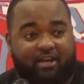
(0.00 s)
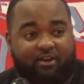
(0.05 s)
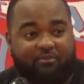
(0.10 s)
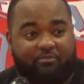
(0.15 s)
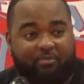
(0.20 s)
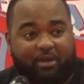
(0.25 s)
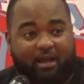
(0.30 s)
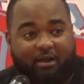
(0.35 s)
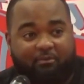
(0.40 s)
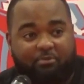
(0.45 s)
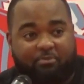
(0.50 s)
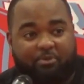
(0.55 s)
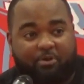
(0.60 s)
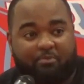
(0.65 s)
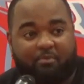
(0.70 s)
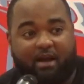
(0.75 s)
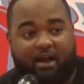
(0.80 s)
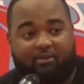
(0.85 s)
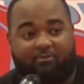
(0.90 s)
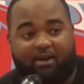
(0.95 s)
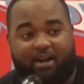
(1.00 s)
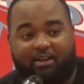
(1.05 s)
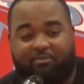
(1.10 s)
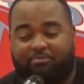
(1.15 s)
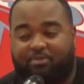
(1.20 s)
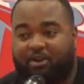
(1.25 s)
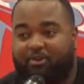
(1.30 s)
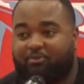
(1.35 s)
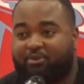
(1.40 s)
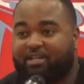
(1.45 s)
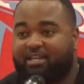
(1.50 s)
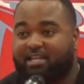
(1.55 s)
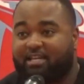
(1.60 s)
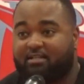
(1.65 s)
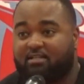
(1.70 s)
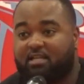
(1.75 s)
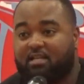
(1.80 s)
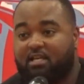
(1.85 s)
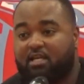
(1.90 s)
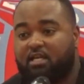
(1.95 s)
tough, but I would put mine right up there with
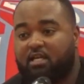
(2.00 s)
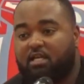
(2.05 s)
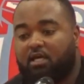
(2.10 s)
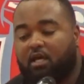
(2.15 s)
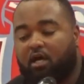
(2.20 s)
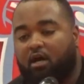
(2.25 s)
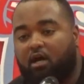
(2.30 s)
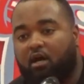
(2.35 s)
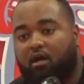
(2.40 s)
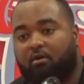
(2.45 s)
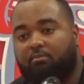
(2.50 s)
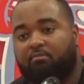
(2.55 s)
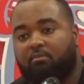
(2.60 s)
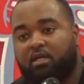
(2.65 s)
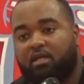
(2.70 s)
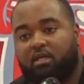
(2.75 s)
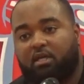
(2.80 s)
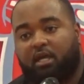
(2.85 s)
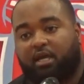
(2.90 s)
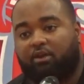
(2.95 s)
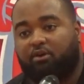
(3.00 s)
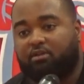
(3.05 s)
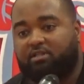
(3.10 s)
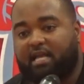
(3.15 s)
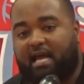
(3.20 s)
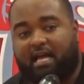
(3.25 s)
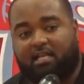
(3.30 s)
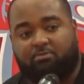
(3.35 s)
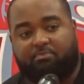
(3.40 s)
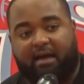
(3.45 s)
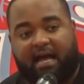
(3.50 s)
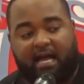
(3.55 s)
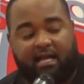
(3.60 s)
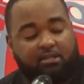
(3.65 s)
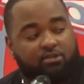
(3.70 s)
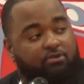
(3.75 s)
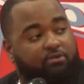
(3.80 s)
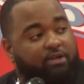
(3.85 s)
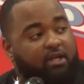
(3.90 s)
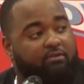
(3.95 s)
his. And those guys buy
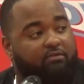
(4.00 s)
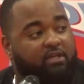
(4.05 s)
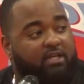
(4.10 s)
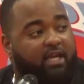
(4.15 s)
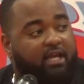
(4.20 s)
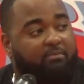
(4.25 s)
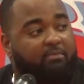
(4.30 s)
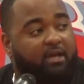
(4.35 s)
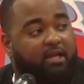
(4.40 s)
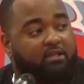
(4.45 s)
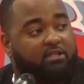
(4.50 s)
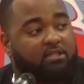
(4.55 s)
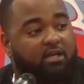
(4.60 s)
into it every day, man.